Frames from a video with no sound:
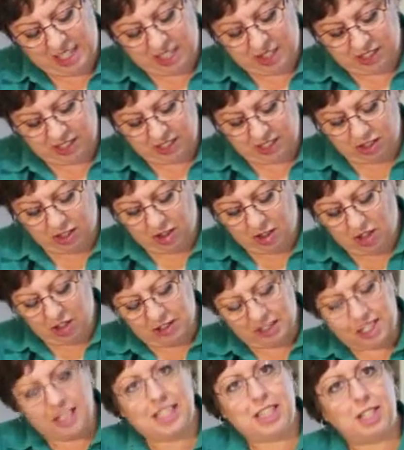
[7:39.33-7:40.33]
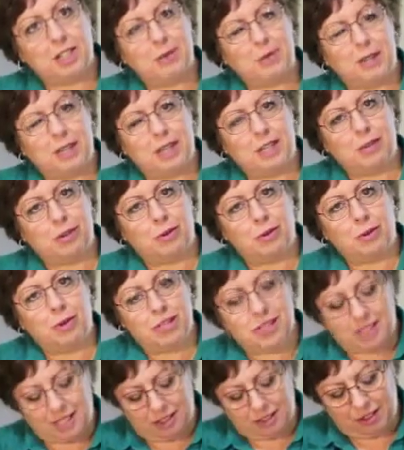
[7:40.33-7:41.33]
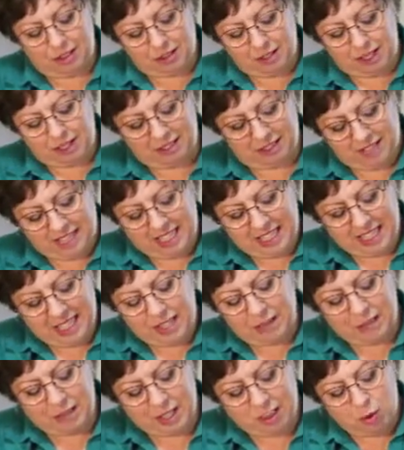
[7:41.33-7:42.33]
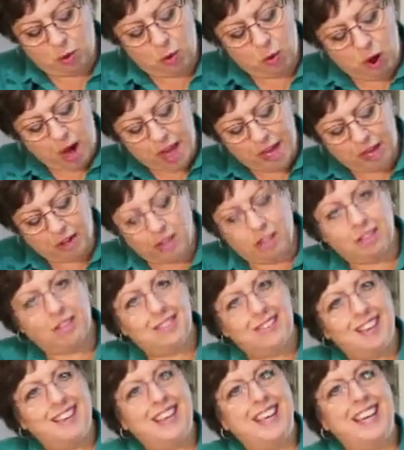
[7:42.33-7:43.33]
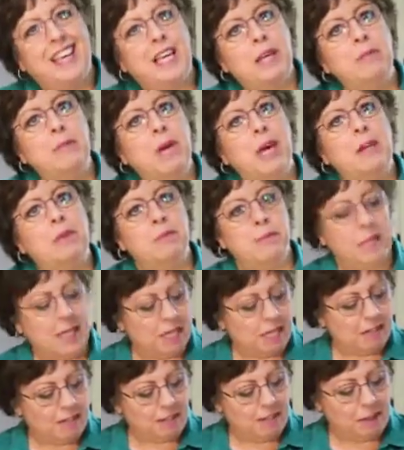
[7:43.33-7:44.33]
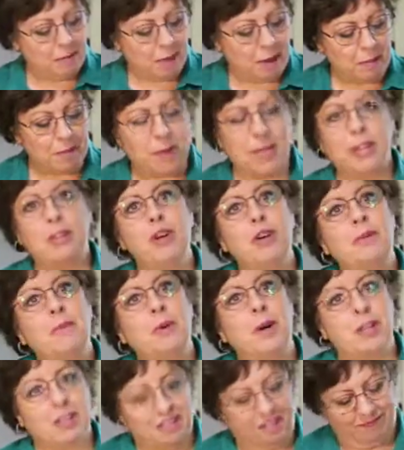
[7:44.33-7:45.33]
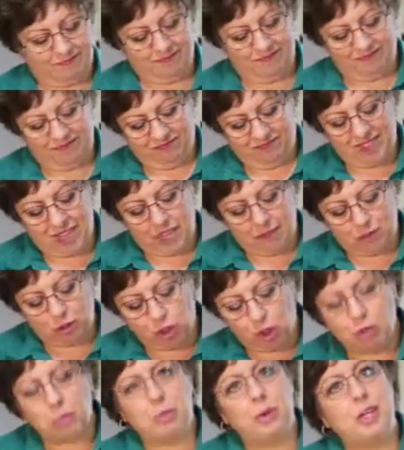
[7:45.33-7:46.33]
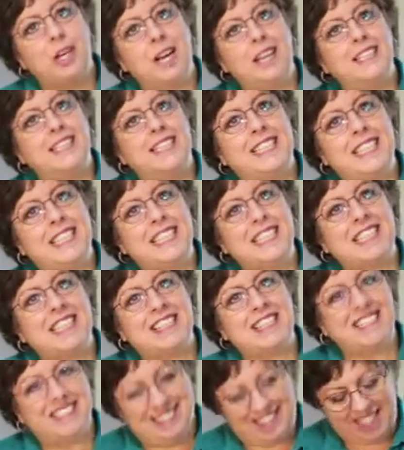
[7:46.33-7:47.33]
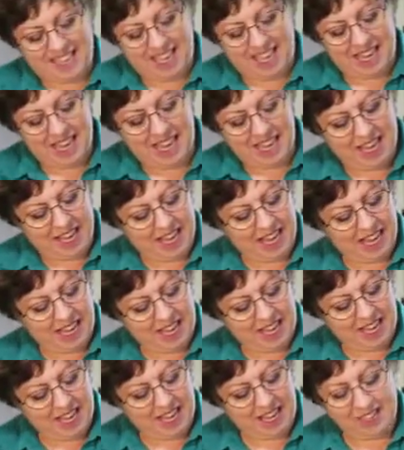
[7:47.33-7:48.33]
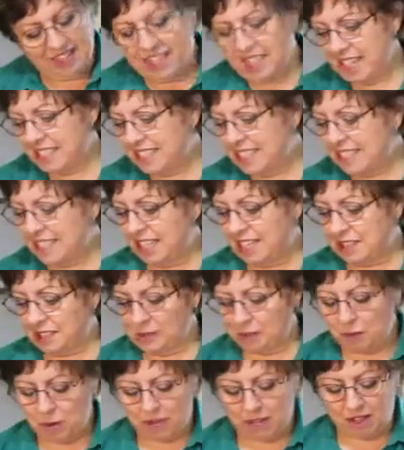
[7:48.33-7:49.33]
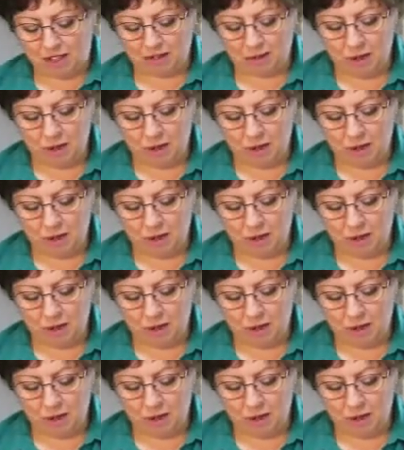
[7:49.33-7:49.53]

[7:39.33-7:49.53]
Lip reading: You'll see all the quiche running across, and you can even inquire. Email me about my cookbook. I have cookbook on disc that I sell as well.